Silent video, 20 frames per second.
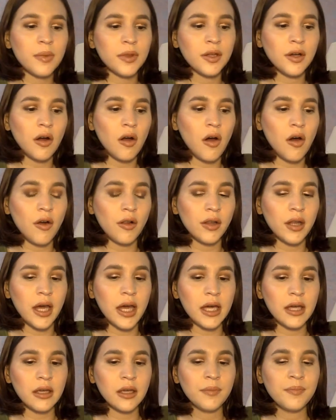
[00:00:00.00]
but they're all
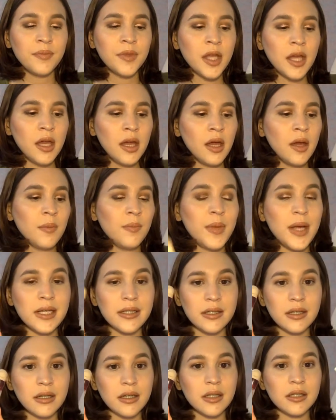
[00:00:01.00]
like
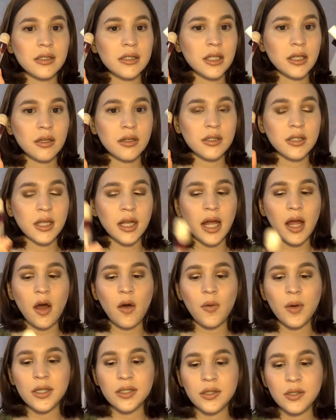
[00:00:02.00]
basic concealers that I
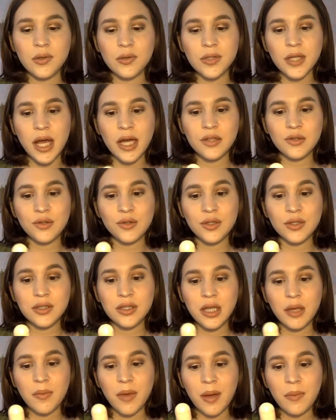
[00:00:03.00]
always use. As you can
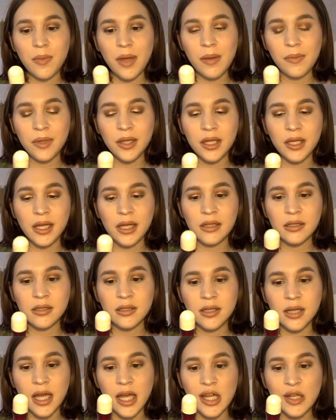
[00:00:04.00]
see, my Maybelline
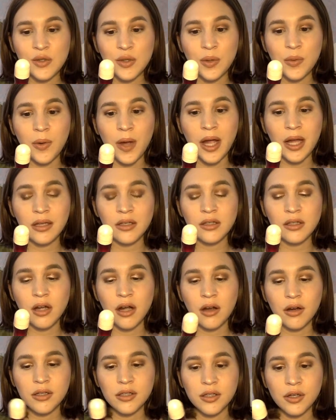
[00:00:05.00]
Instant Age Rewind
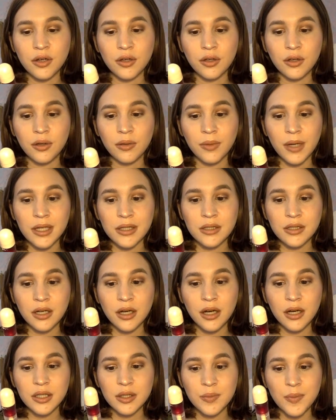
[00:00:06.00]
Dark Circle
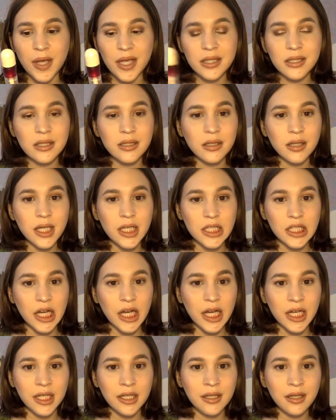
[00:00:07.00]
Eraser is basically
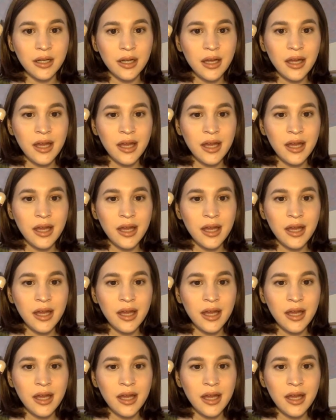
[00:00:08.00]
done.